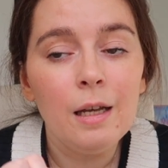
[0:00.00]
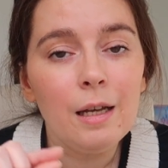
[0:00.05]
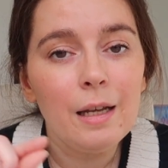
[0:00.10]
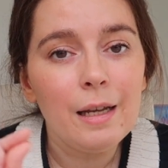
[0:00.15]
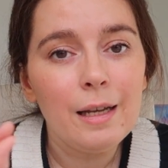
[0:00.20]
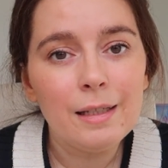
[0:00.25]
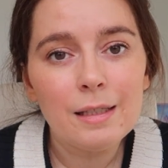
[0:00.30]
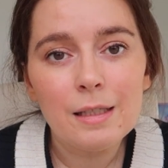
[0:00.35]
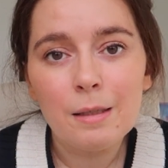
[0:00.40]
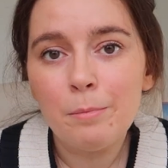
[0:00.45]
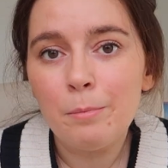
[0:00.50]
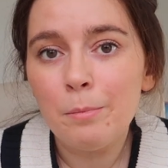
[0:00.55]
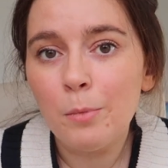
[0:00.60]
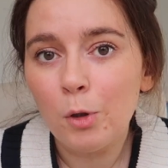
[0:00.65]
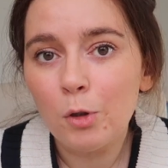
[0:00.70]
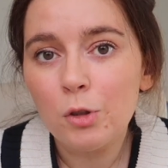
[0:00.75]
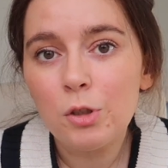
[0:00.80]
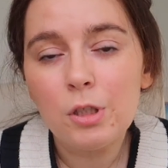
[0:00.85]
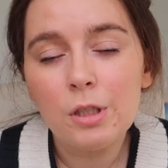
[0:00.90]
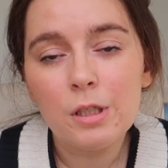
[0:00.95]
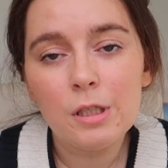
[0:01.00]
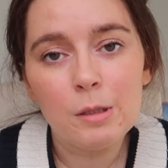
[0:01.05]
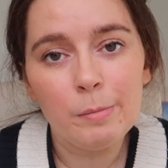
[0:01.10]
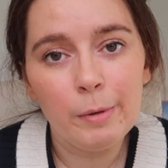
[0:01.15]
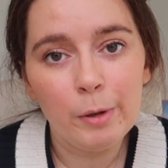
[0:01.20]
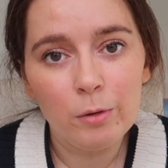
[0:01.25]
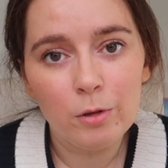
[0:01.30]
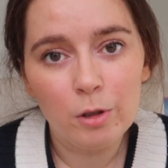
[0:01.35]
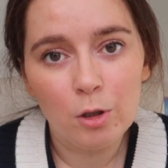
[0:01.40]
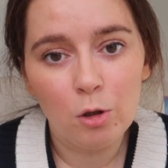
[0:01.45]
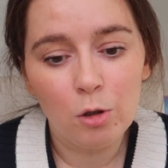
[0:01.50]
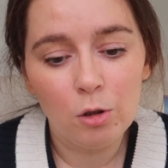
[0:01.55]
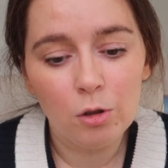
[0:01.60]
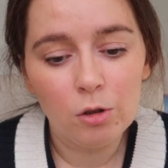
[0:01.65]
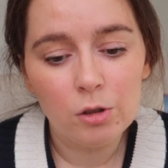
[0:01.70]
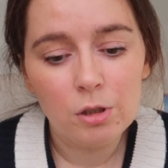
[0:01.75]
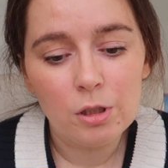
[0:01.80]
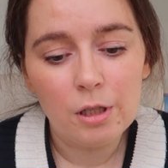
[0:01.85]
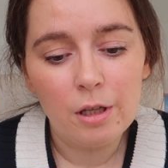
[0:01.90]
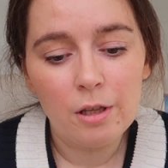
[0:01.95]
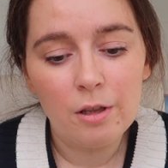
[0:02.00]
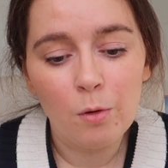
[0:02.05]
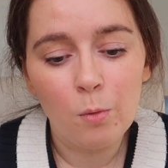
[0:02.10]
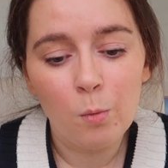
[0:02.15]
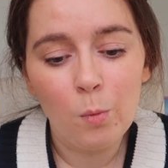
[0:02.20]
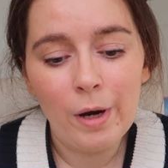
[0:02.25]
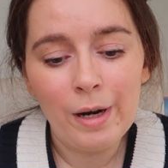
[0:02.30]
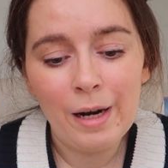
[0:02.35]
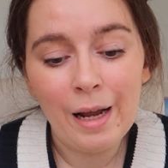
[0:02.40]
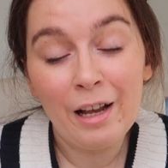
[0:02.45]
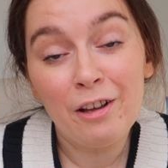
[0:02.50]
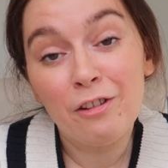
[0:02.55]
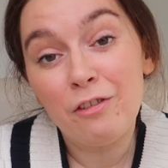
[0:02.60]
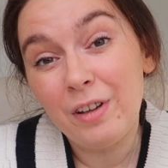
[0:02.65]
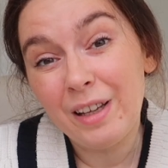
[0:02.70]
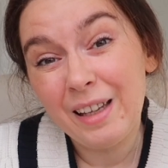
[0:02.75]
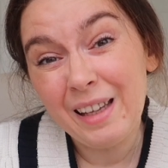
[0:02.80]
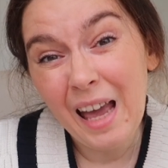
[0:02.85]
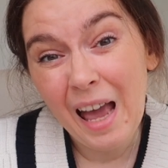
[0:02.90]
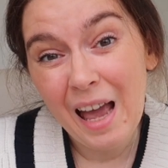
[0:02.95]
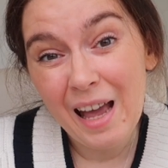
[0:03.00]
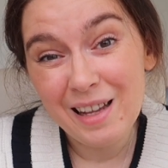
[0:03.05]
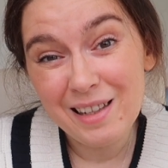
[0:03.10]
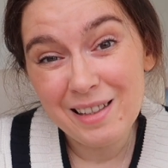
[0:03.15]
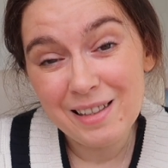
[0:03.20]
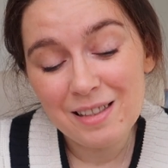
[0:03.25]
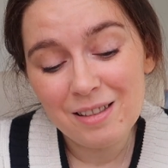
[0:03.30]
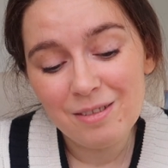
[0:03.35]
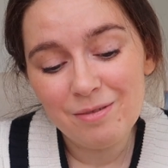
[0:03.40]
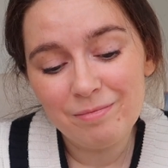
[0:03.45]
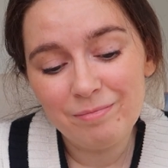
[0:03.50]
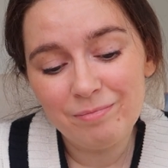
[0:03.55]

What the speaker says: it's a much smoother cut than when I forget